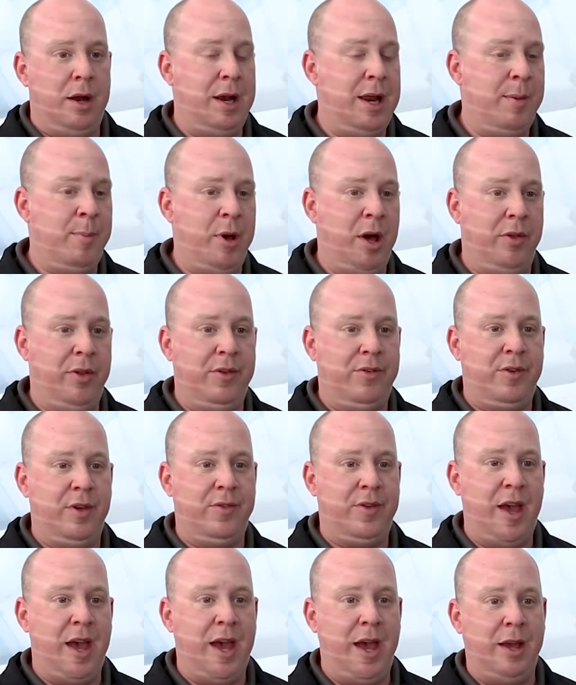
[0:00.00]
email that
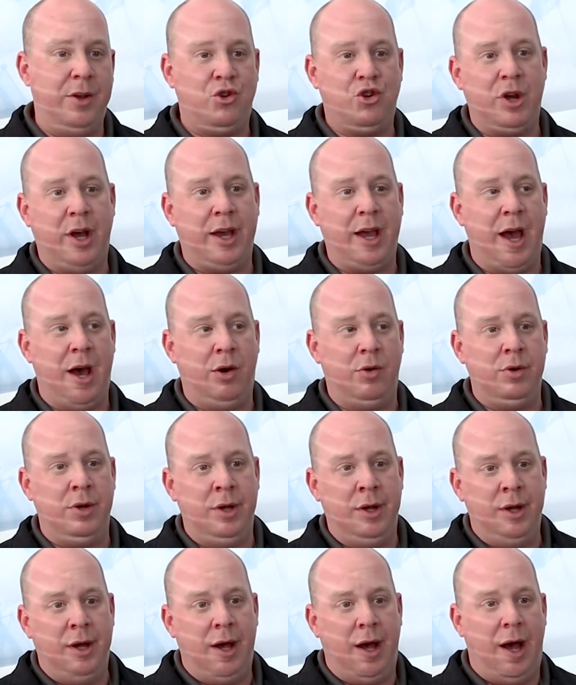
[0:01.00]
says, hey, check out
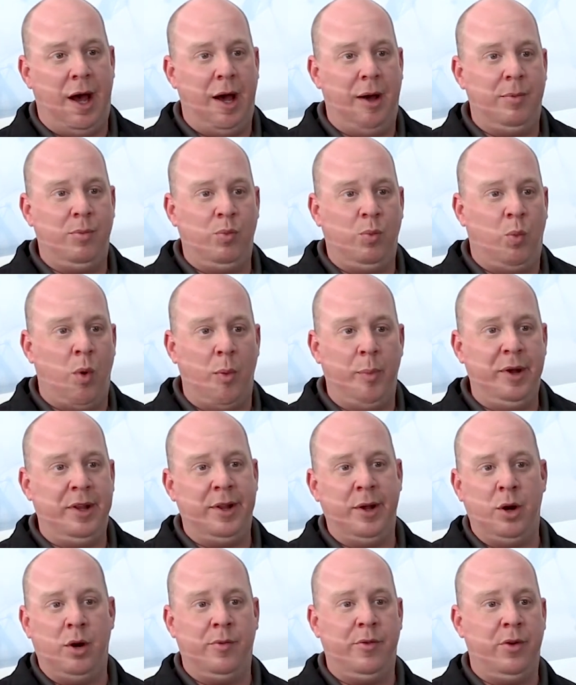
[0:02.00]
what we
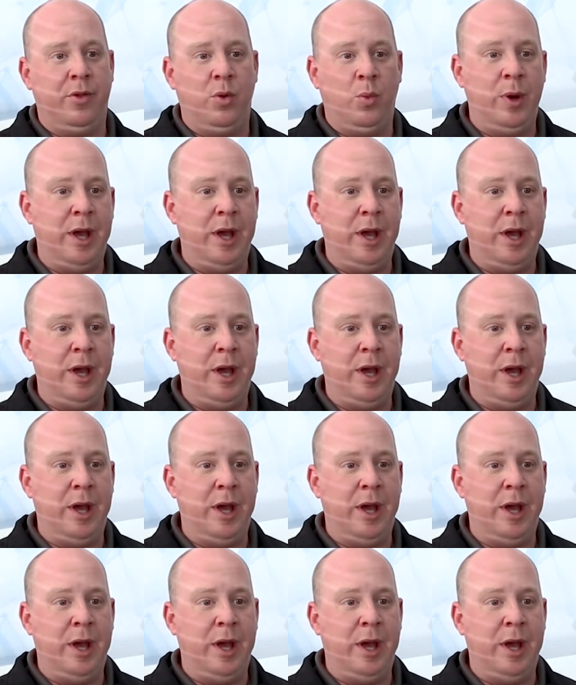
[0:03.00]
did over the